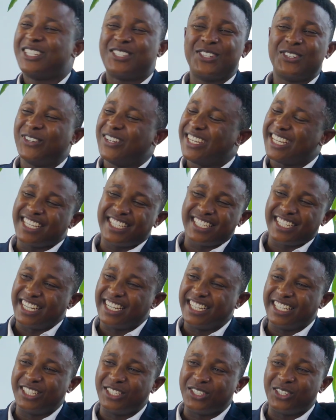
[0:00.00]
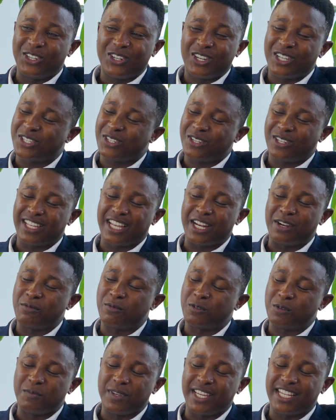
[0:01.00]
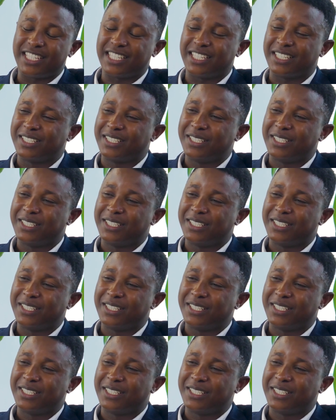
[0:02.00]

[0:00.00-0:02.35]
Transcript: 2 weeks, and you lost all that information.